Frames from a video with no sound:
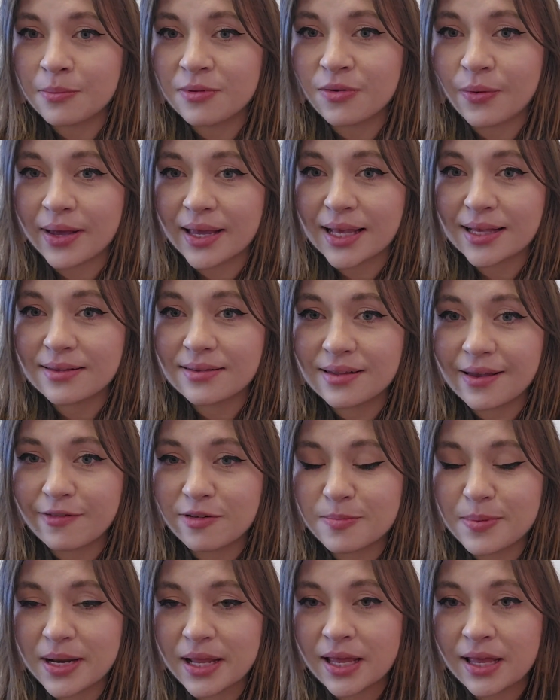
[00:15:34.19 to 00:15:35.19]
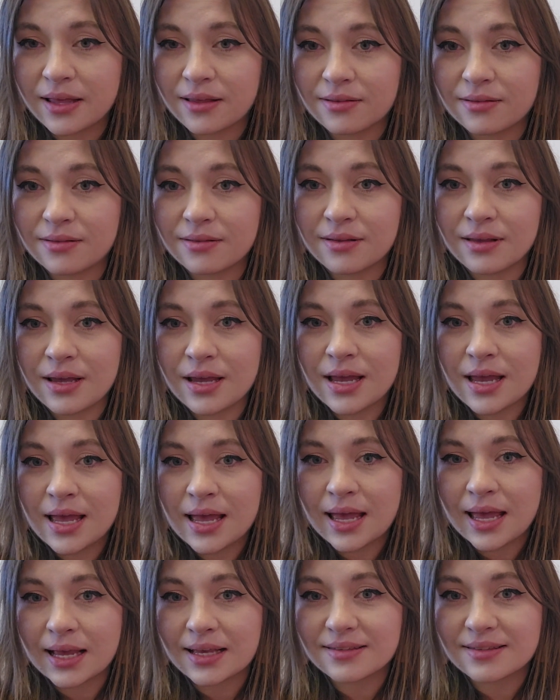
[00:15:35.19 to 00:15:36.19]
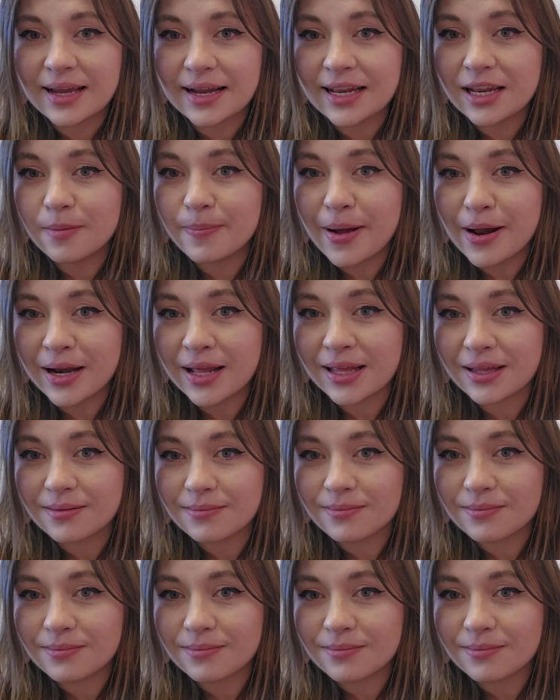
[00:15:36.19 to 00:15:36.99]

so I guess everybody is excited about it